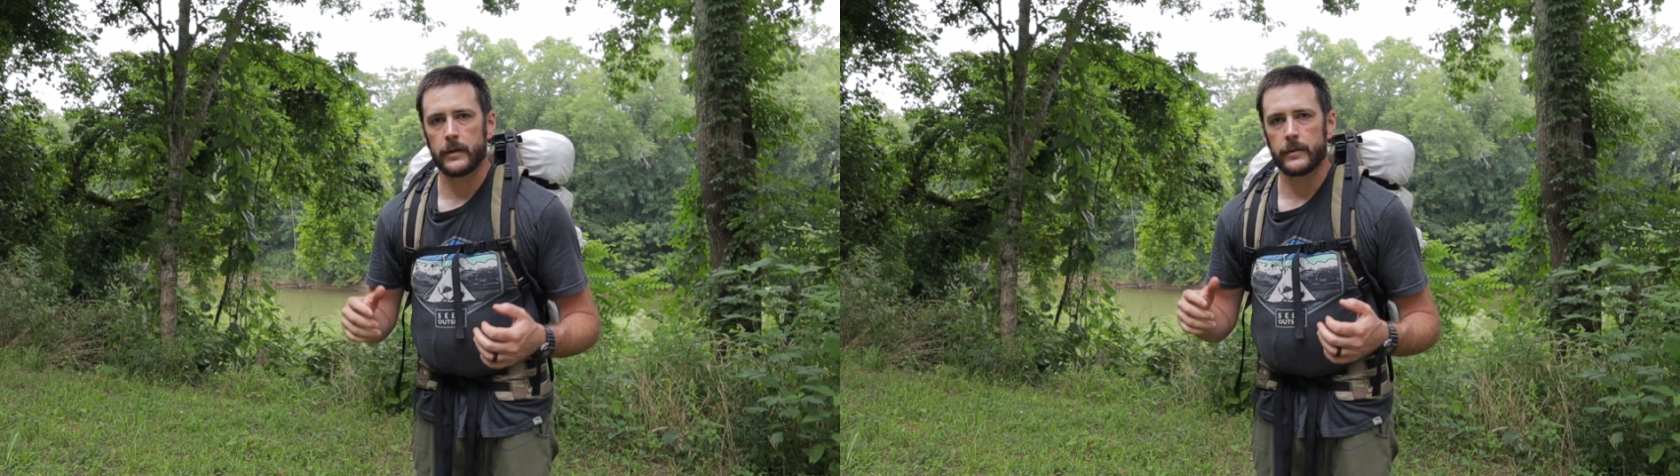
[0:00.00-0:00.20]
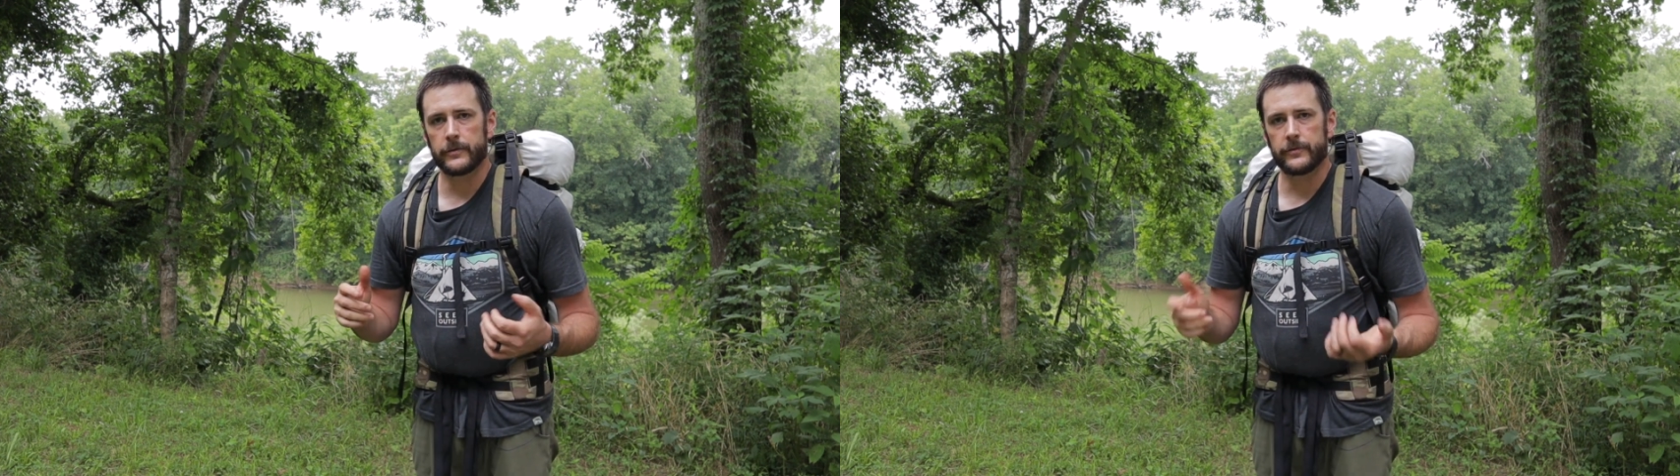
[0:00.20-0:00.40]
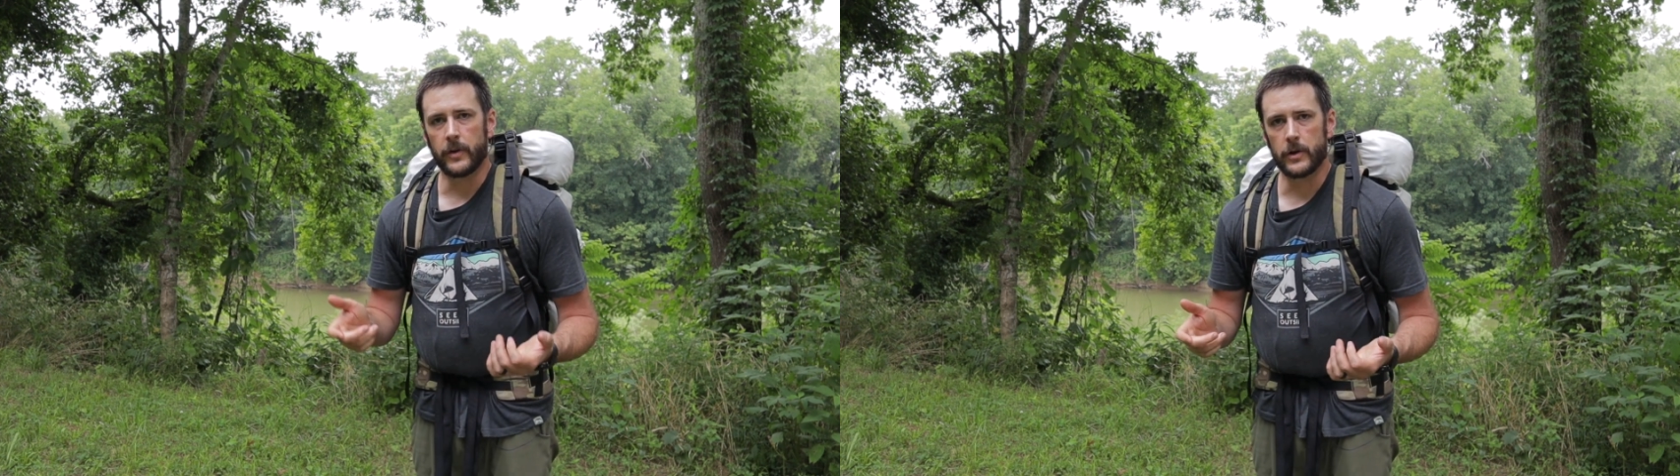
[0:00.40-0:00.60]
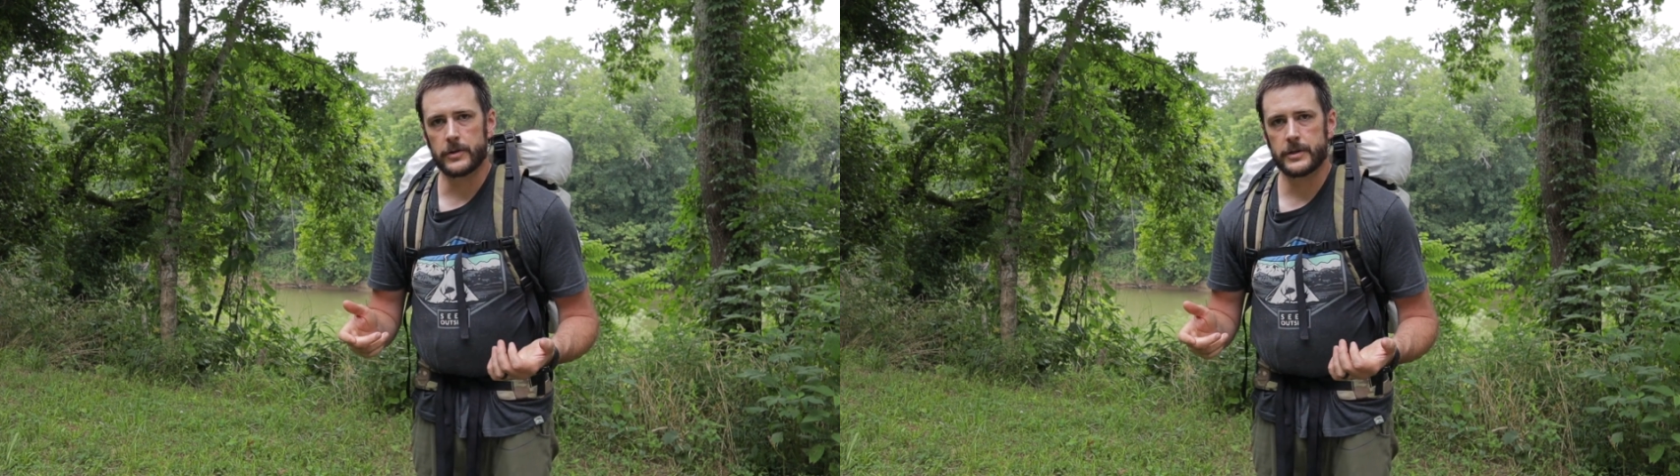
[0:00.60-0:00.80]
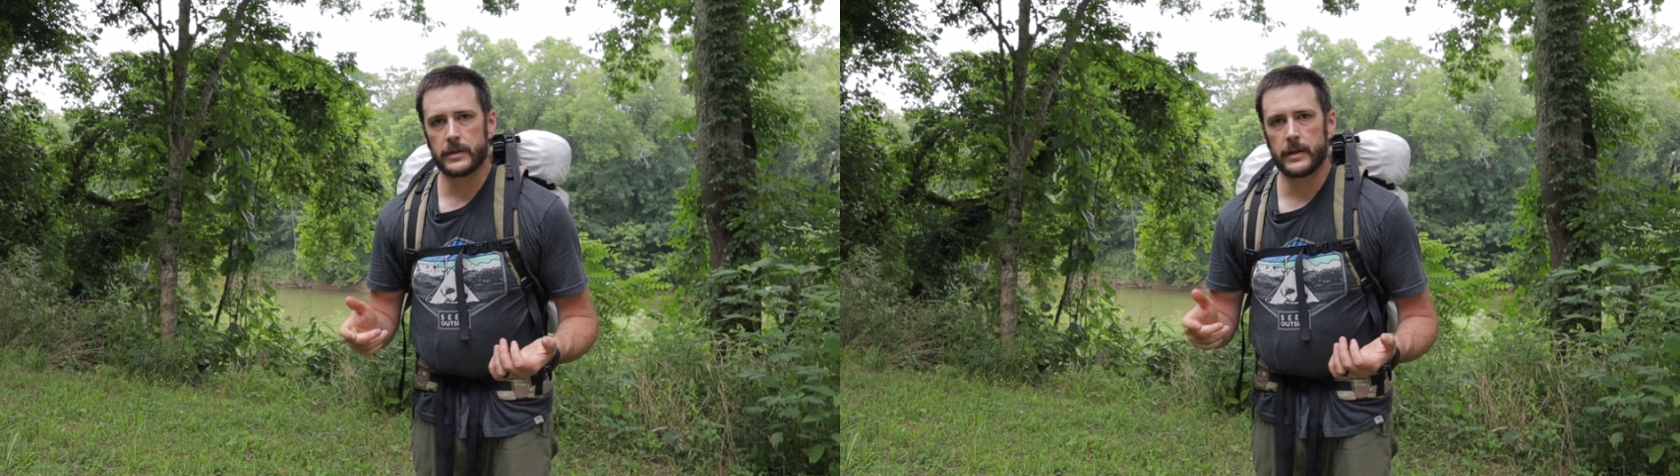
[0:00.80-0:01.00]
The
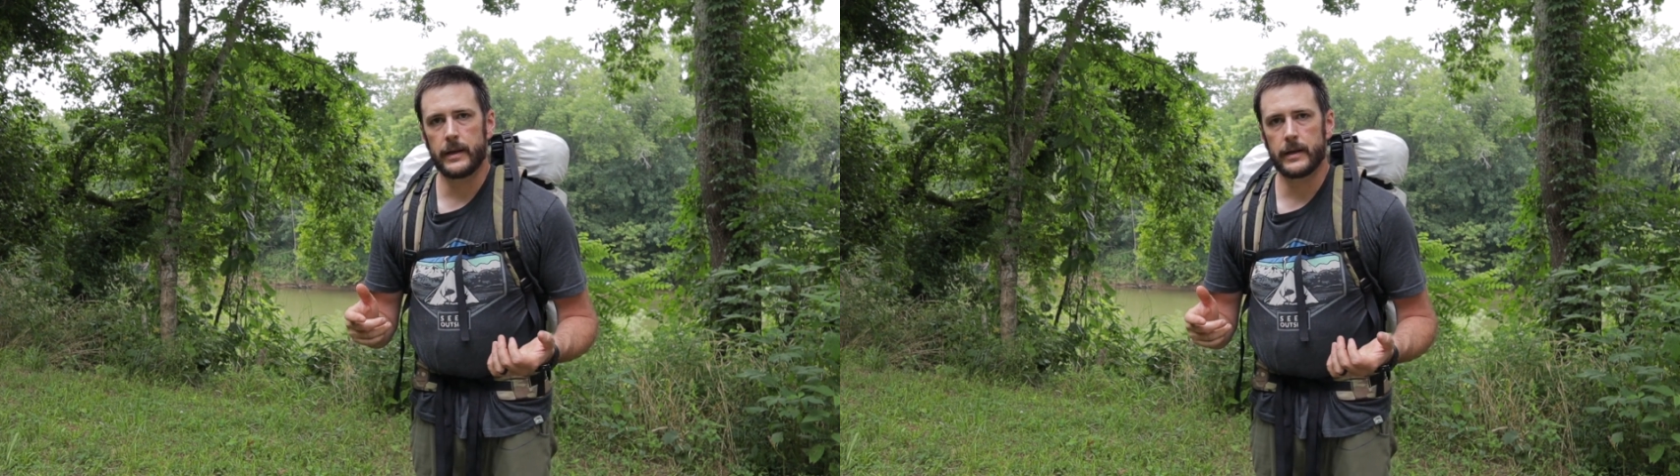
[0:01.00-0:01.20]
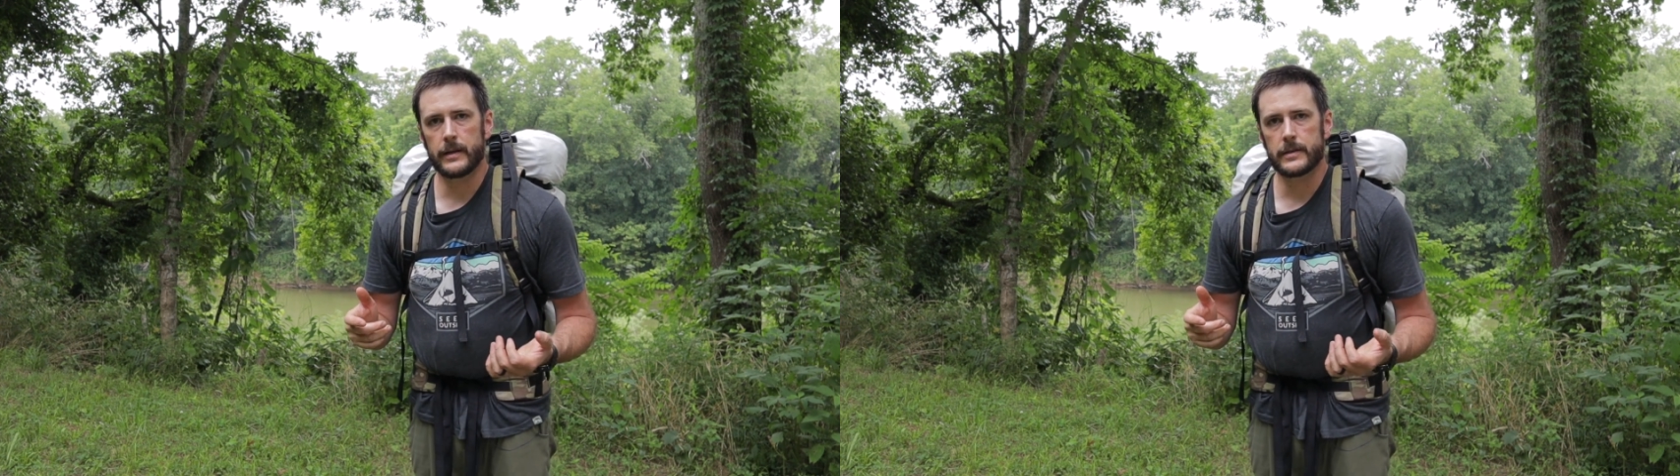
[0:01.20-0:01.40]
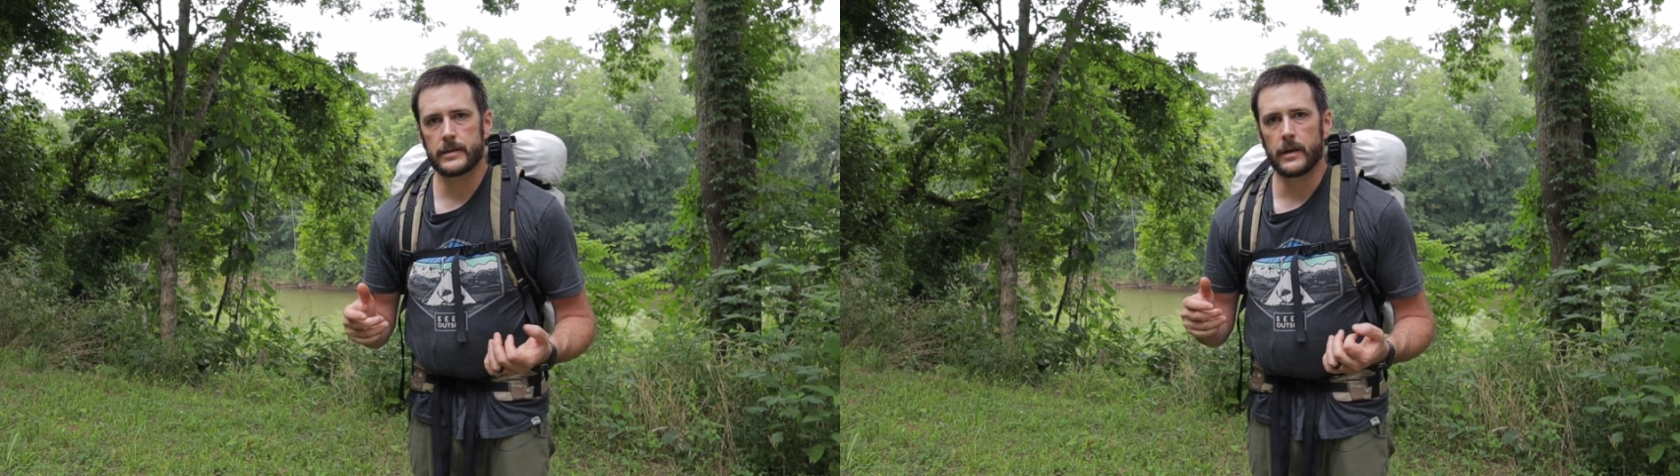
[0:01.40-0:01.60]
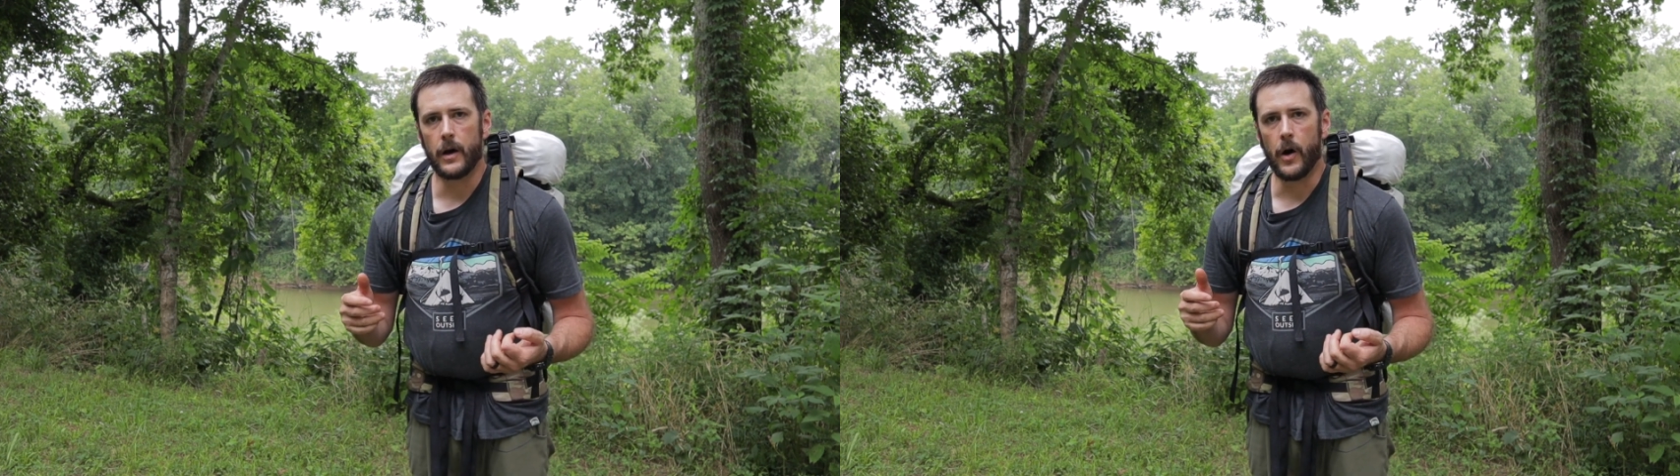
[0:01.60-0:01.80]
first is